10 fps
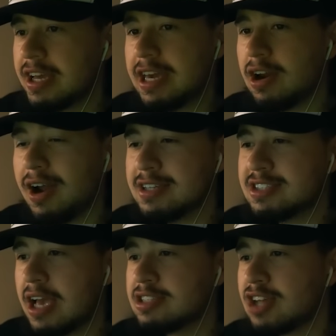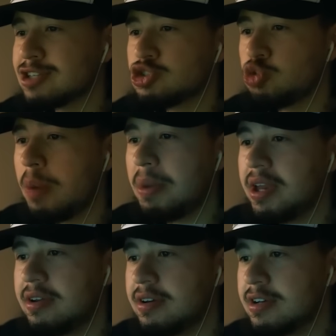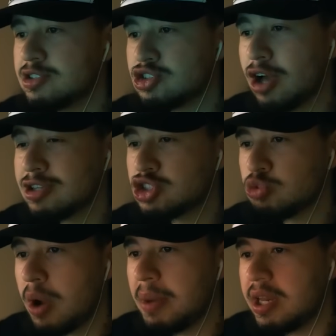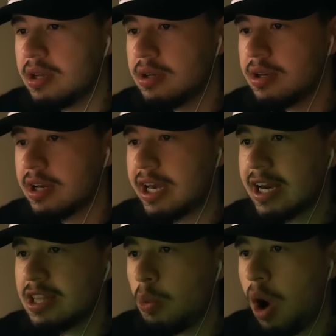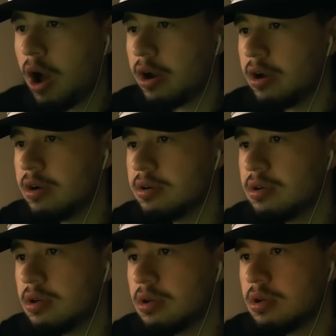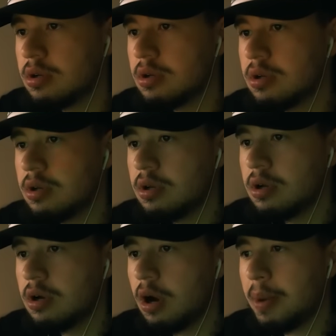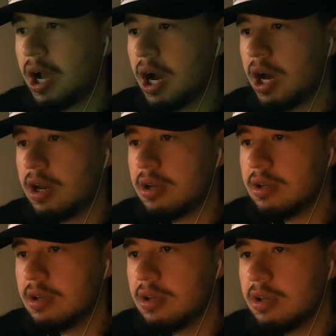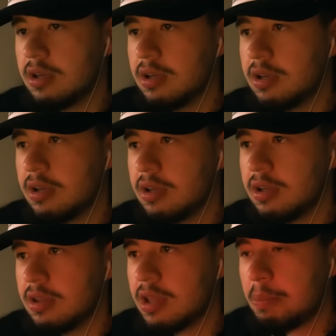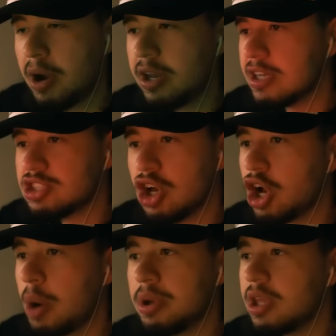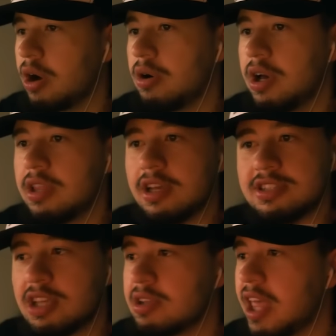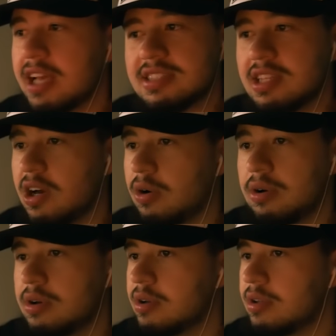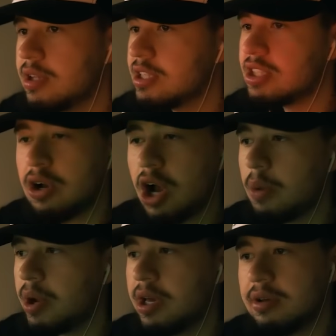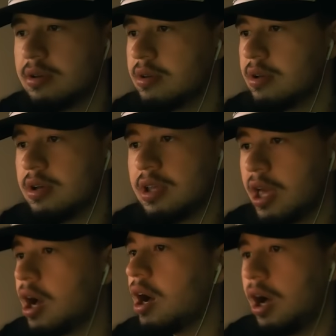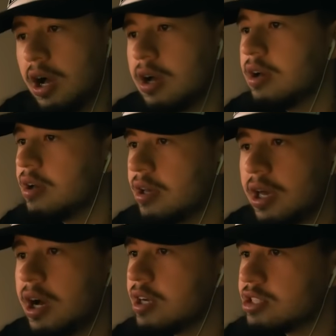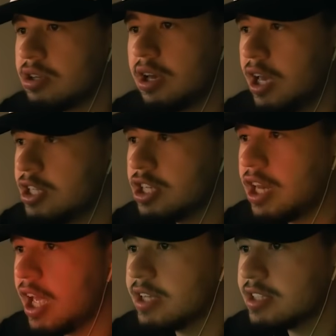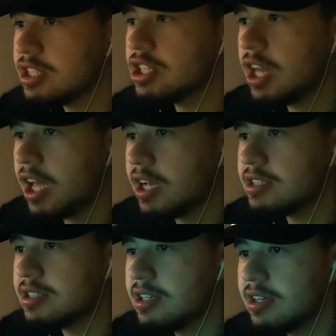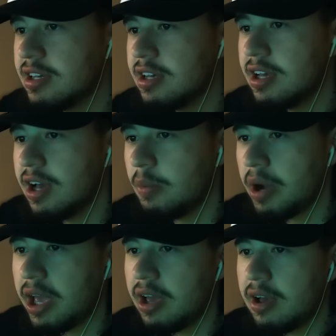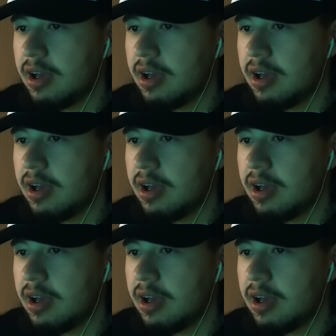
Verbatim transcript: Get on the sea. Start swimming. Start swimming. Get in the water. Oh my God. They're, they're still going though. They're still dancing though. They're still going. Yeah. Yeah. hit your dance. Hit your dance. Wait.